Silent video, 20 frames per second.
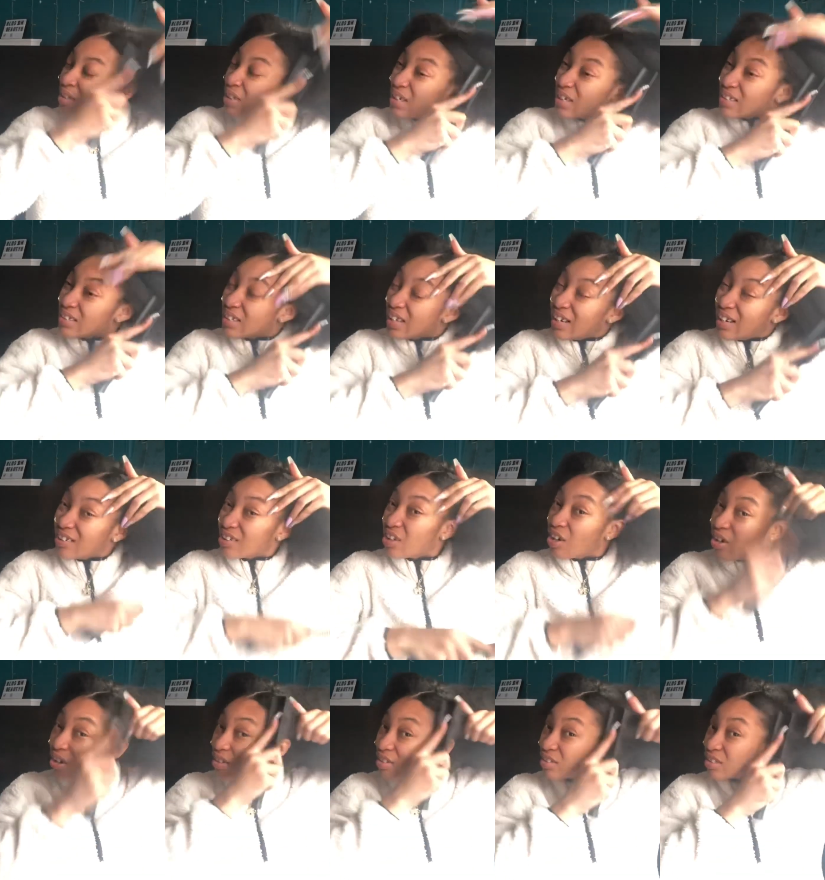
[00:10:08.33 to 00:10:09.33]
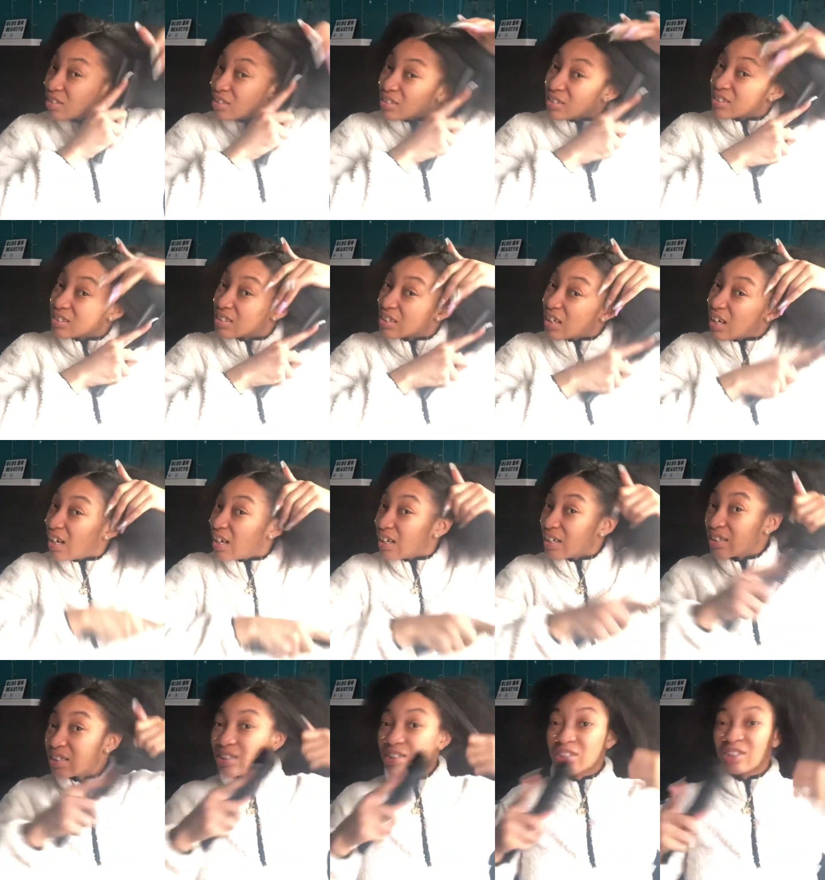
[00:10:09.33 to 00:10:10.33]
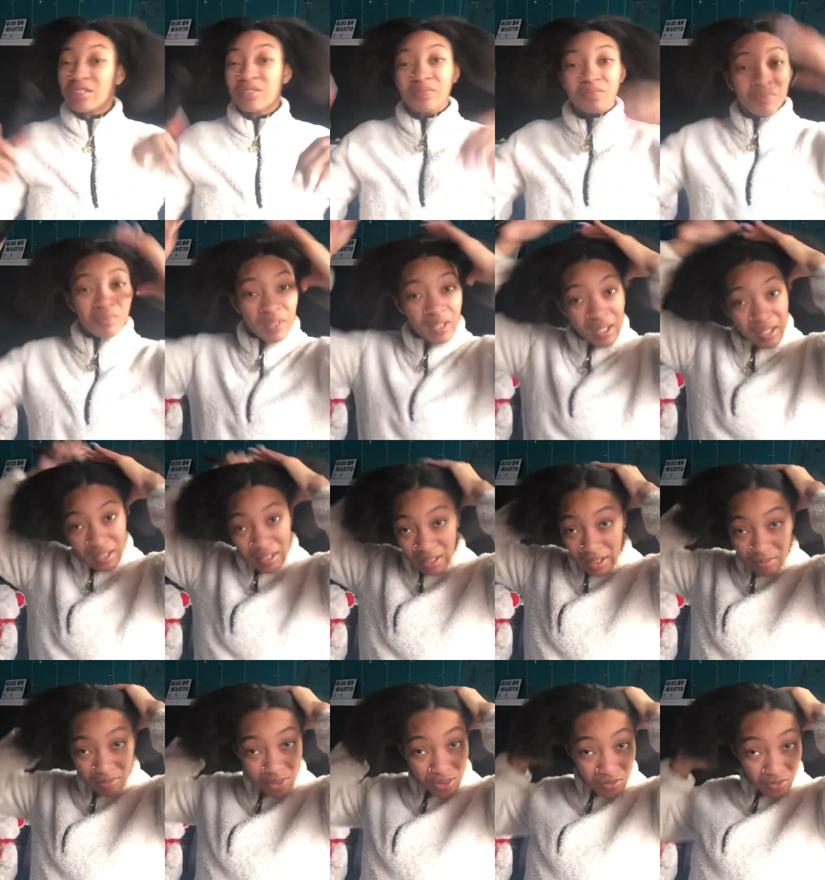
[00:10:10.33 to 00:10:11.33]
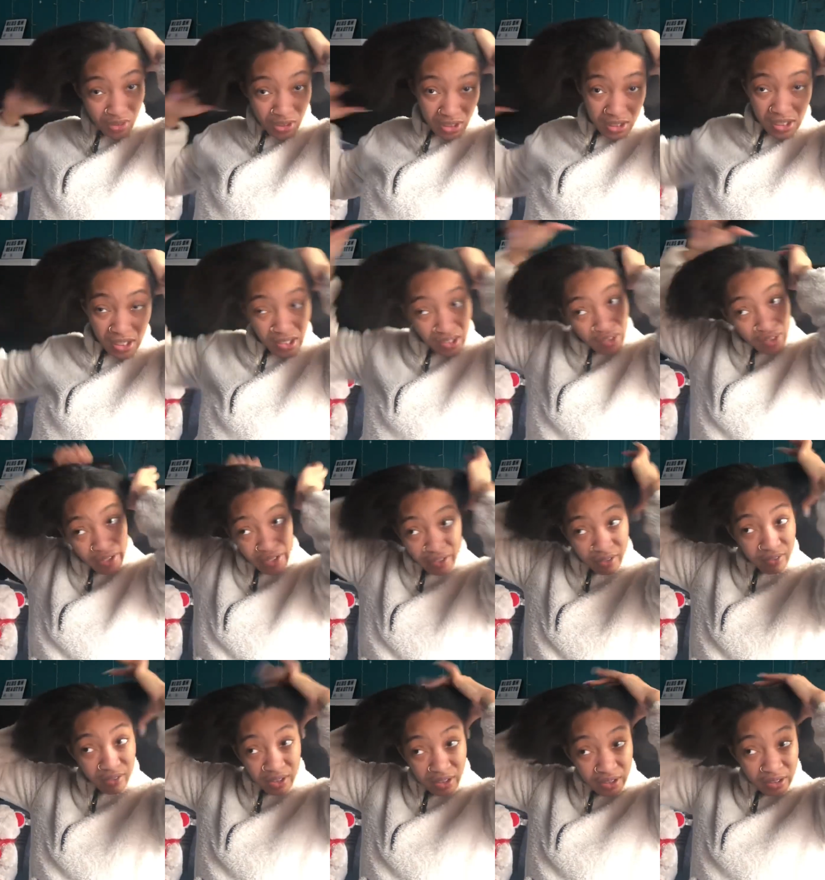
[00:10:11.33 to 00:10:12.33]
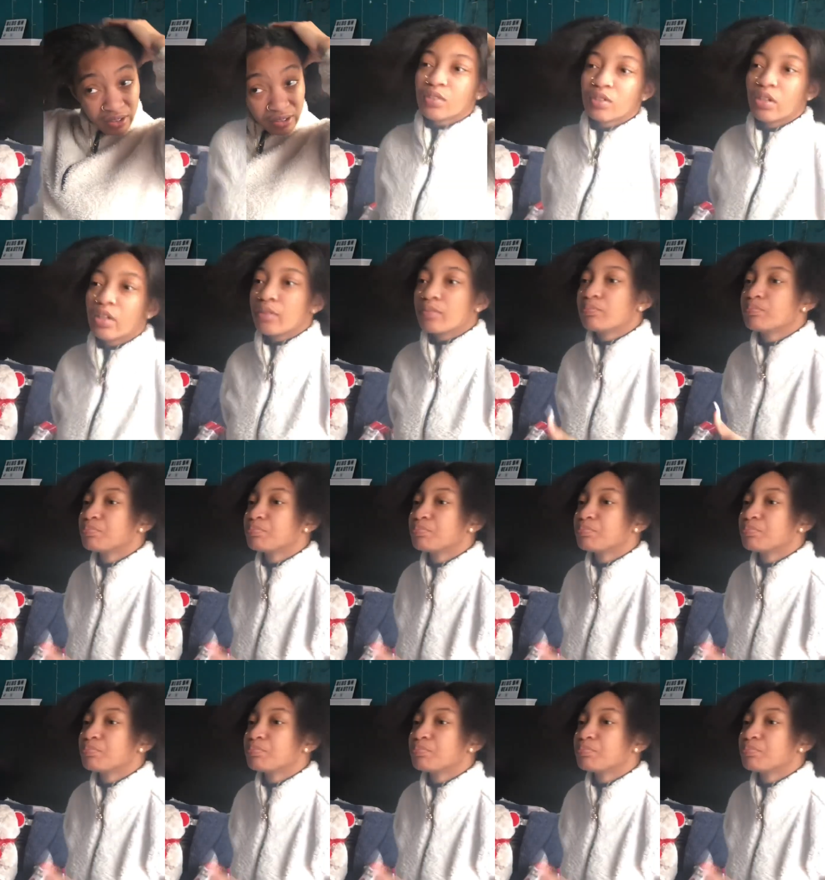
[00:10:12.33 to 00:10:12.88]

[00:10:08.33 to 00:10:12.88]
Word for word: It's not as hard as it looks, guys. I'm just really tender-headed right now. Okay.